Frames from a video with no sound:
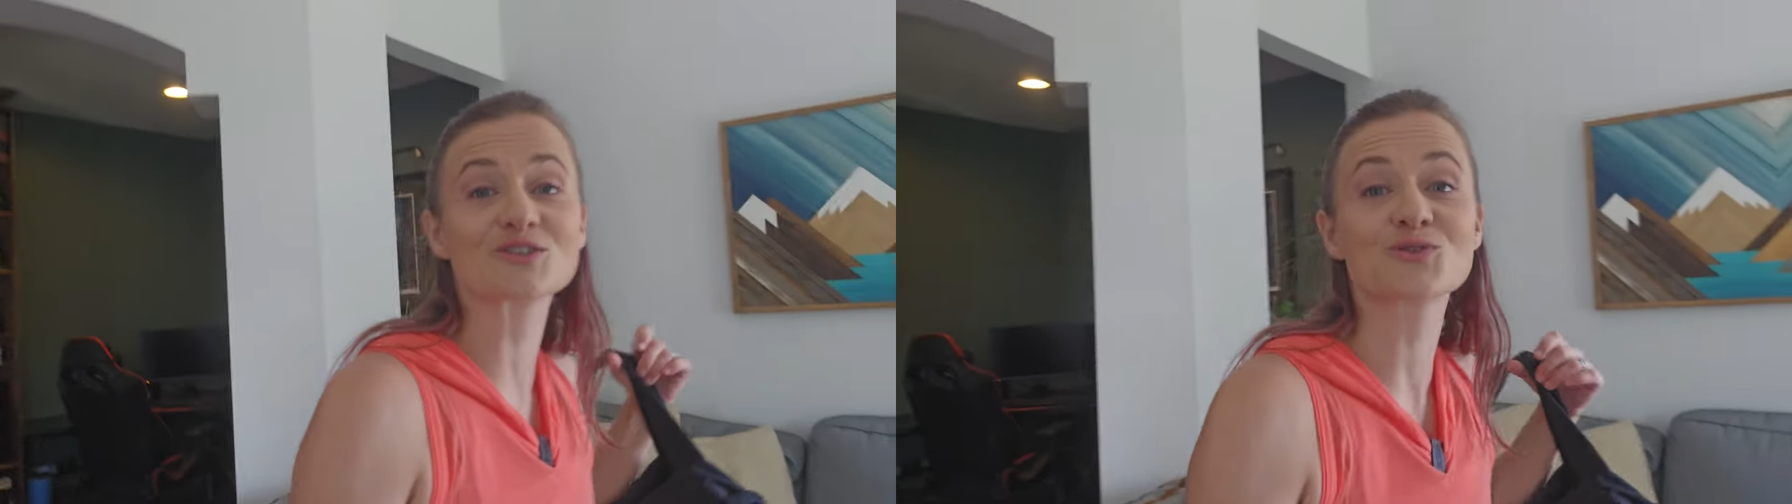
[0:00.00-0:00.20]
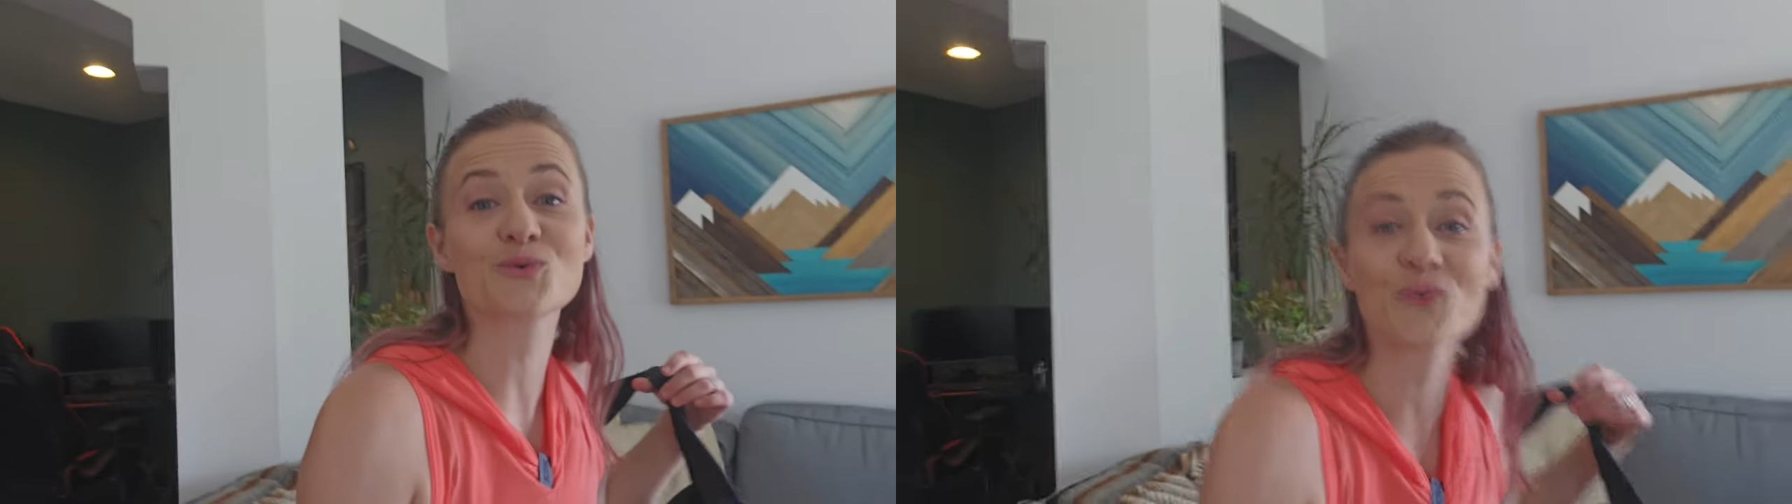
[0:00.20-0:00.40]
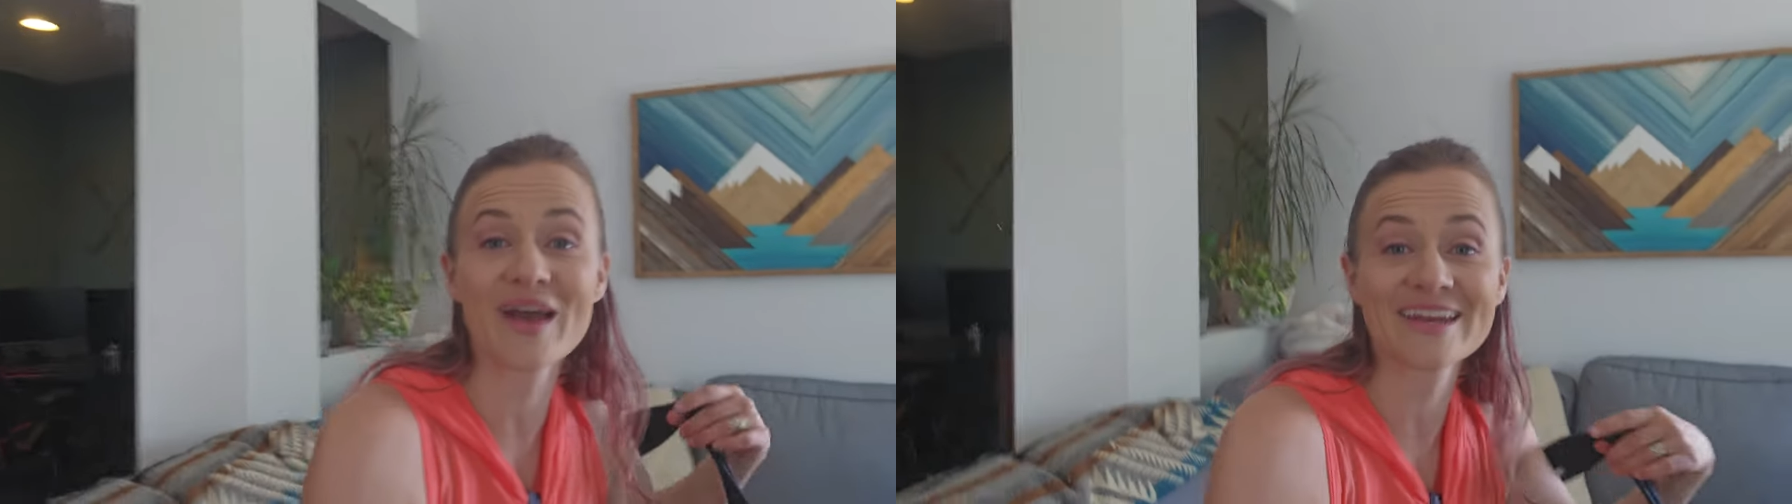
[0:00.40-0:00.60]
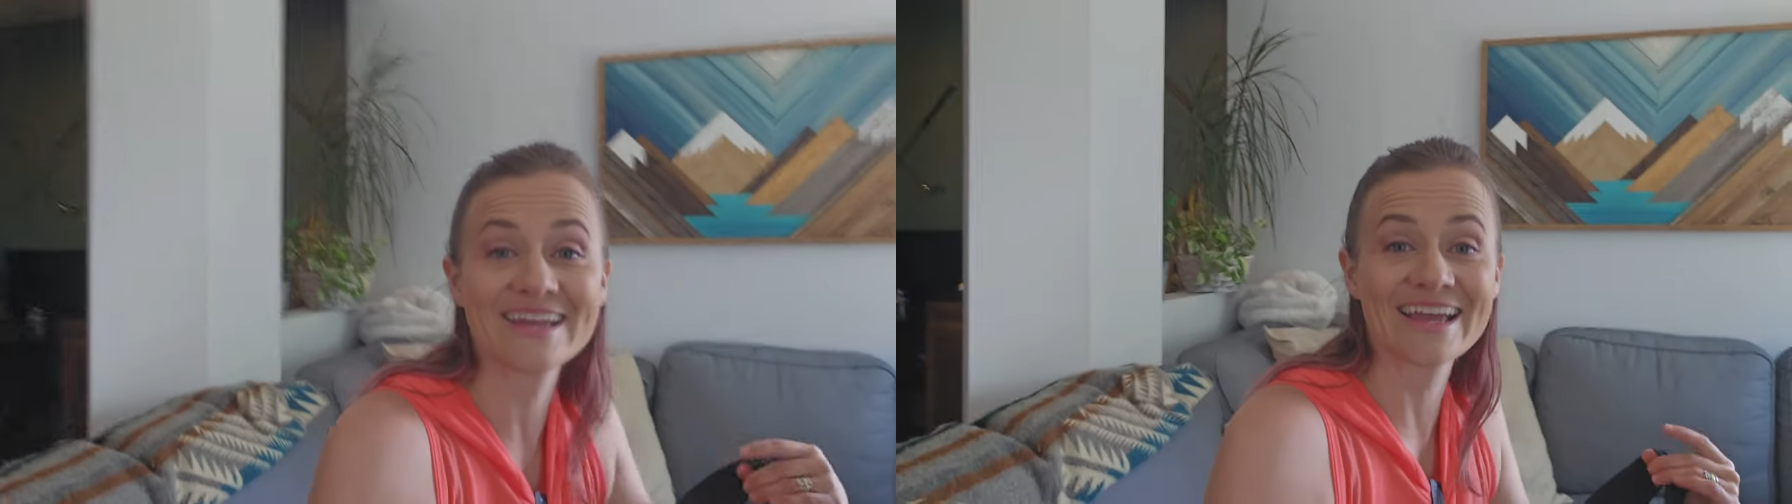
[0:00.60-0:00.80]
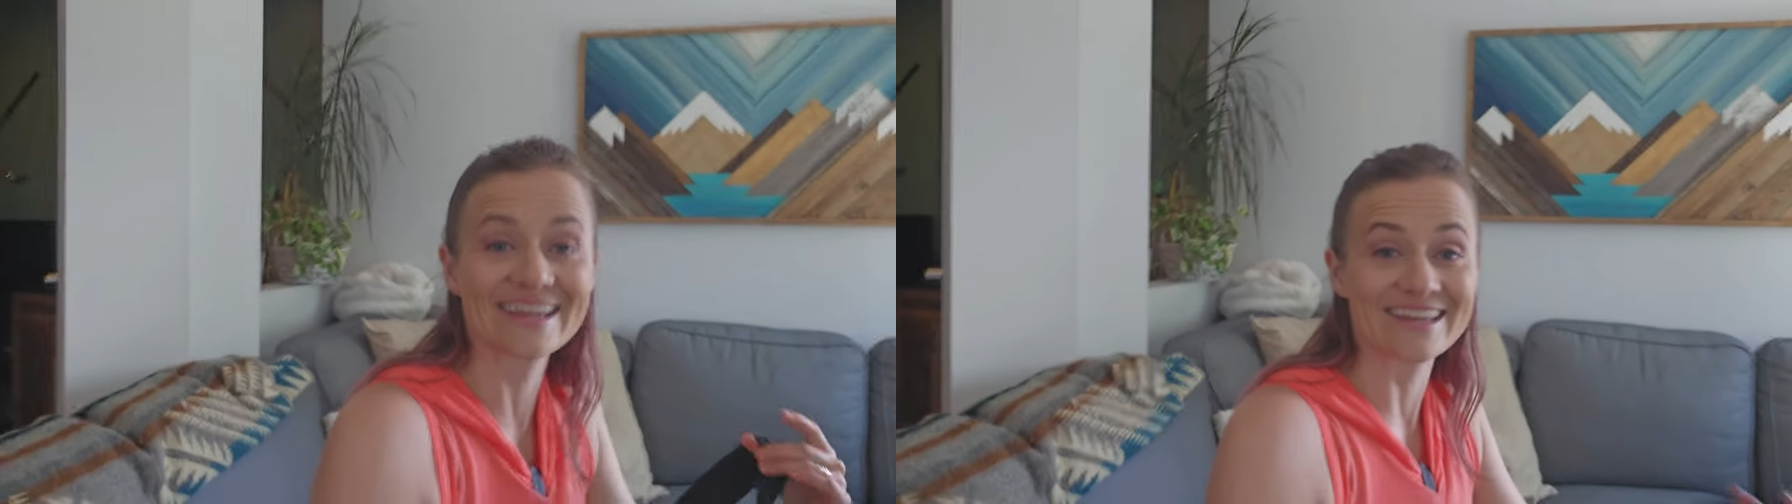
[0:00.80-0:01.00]

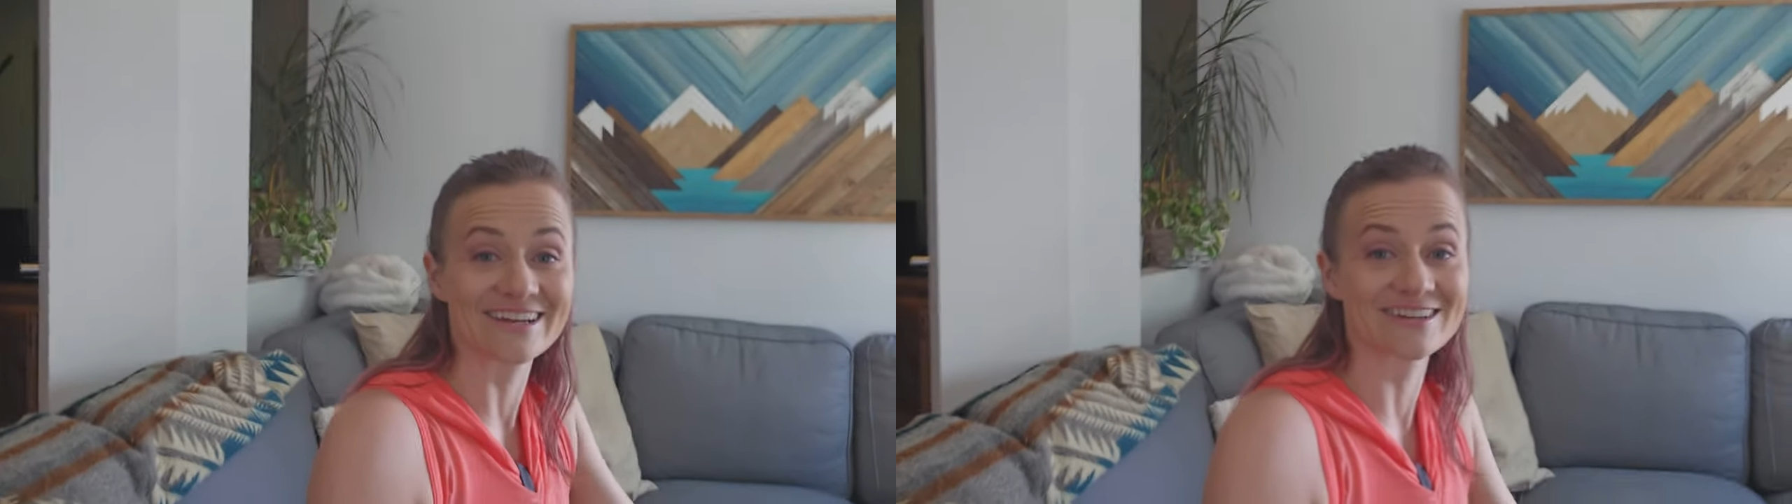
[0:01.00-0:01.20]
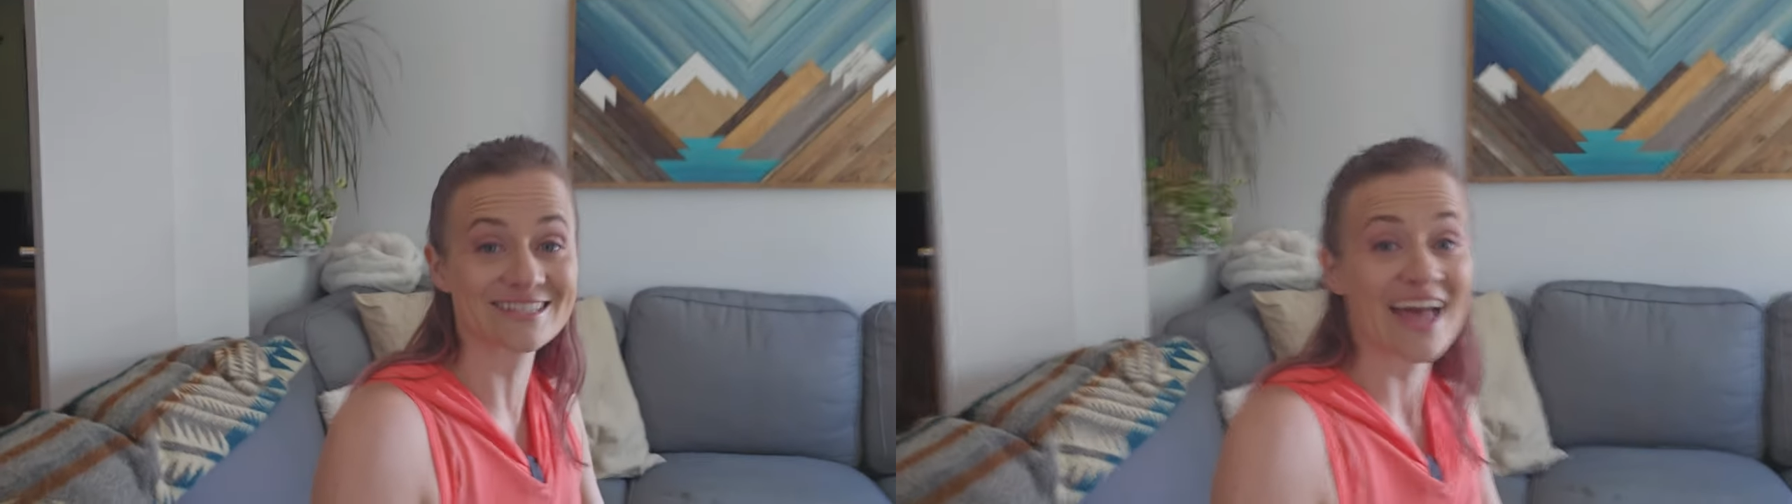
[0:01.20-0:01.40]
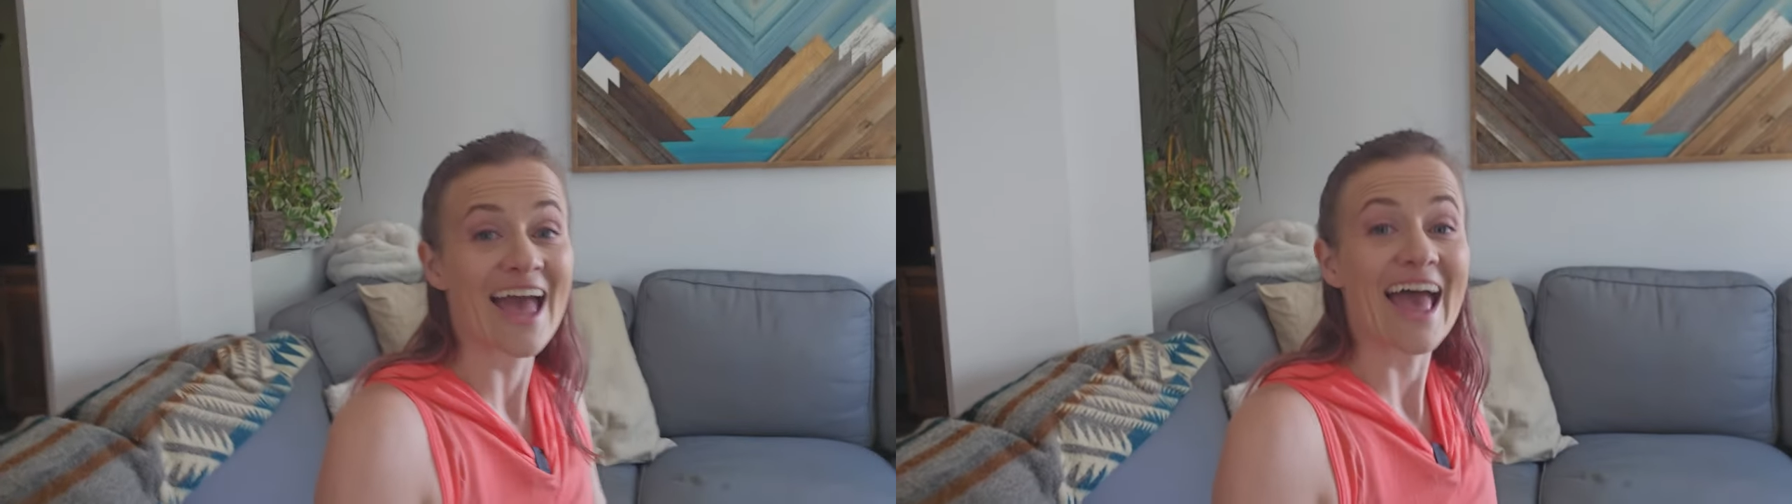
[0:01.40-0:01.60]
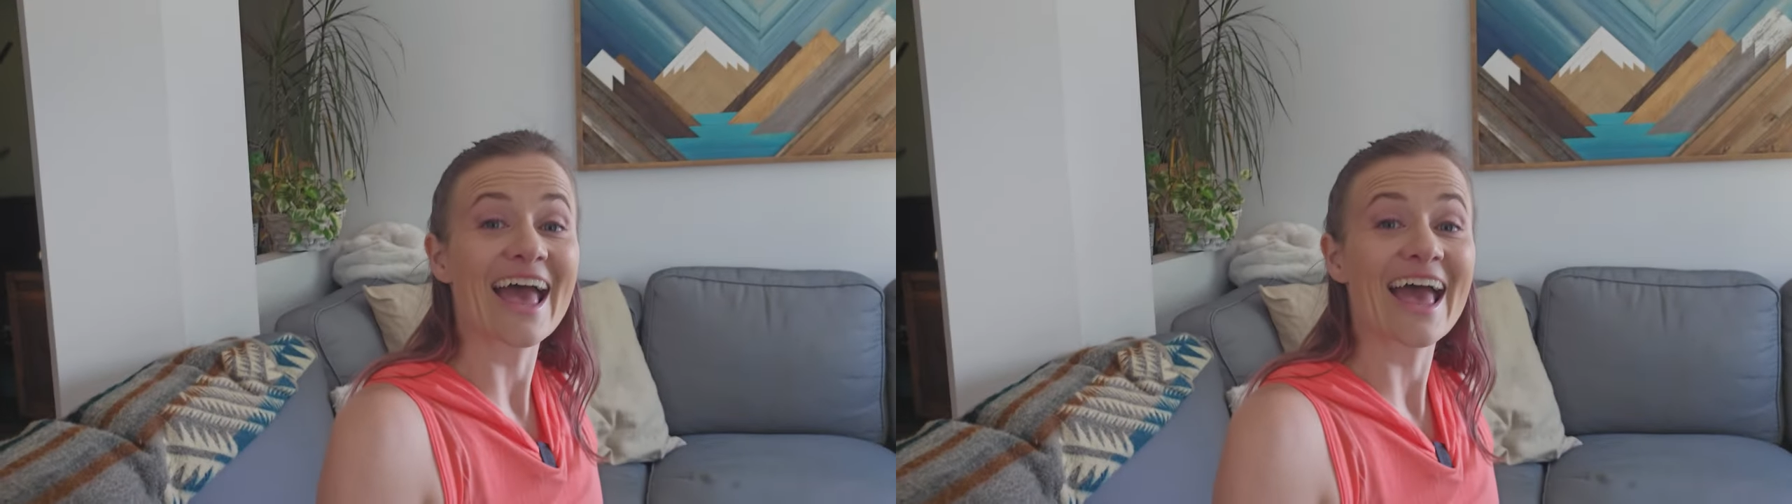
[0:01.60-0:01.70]
20 years,